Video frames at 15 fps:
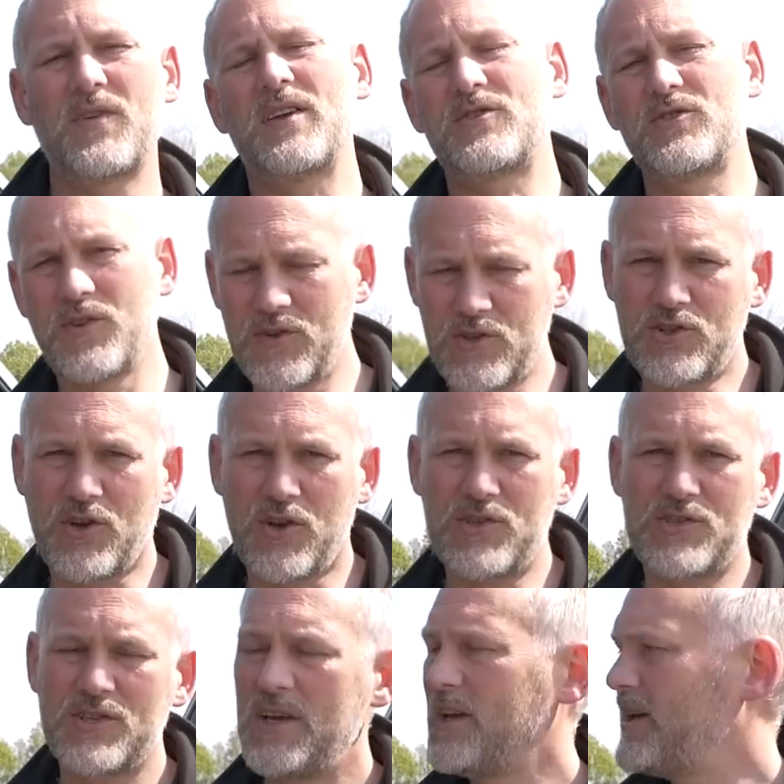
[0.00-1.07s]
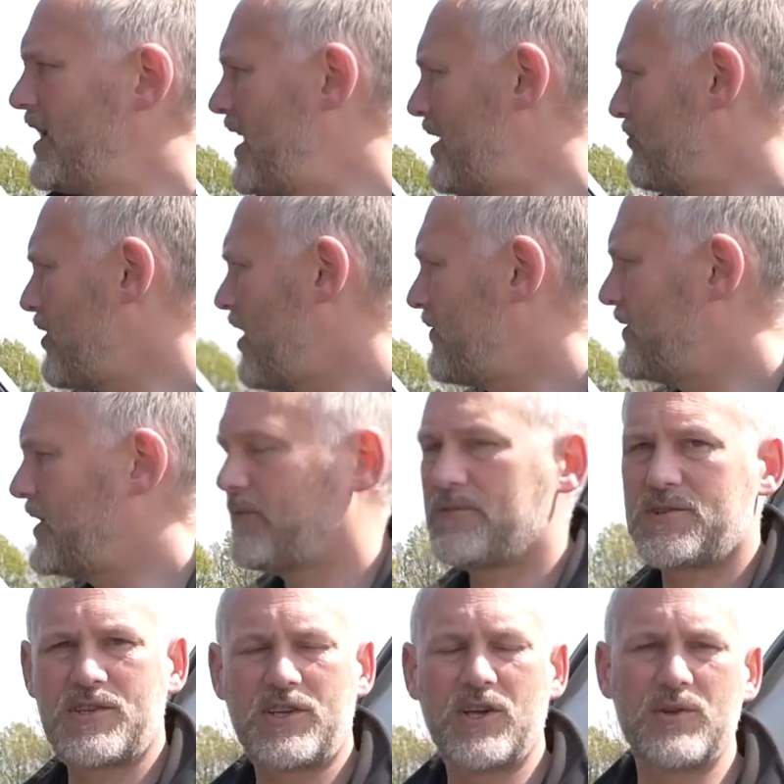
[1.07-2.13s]
that's another choice rather than
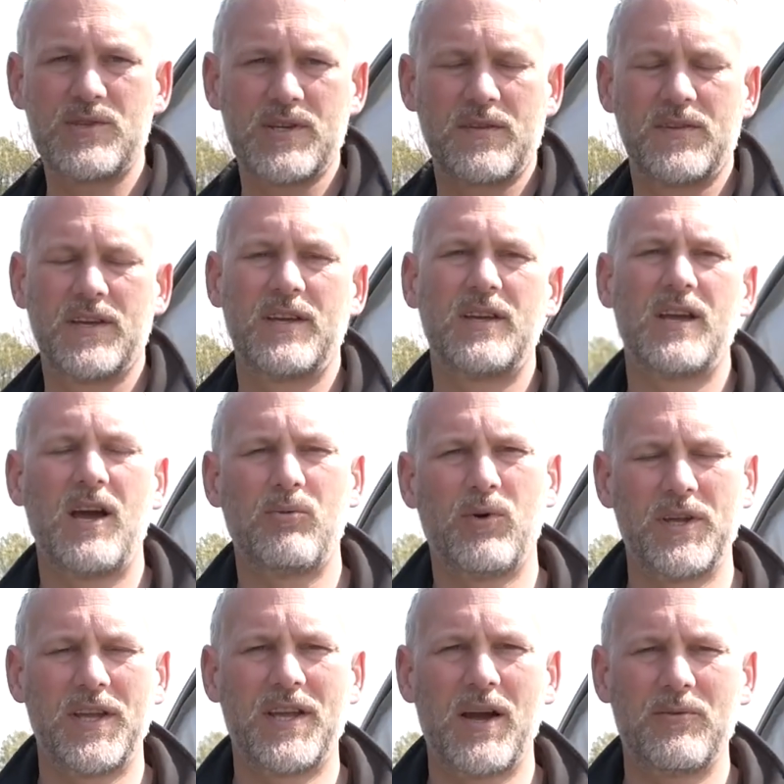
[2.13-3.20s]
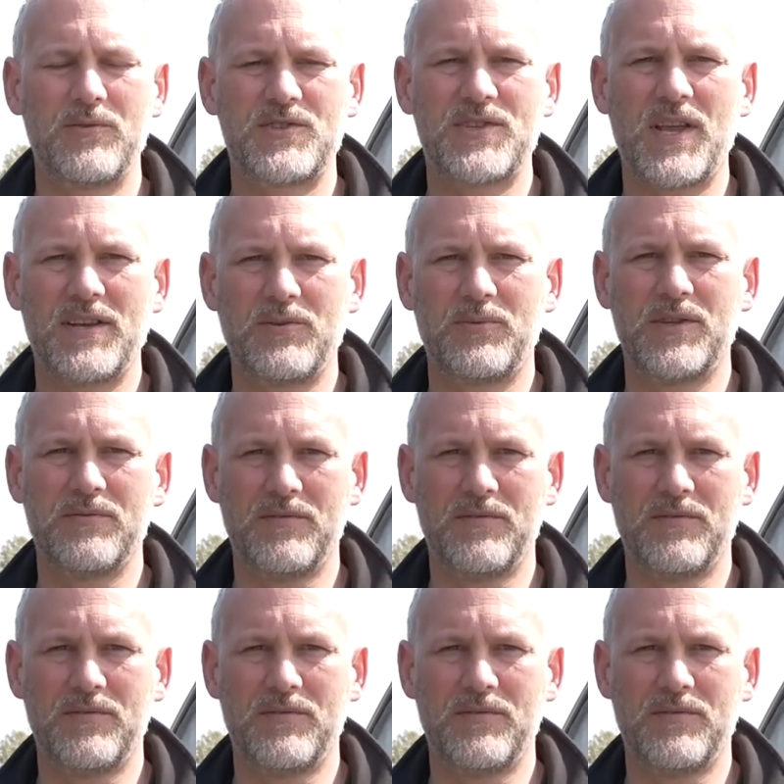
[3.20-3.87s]
obviously using the what you get standard with the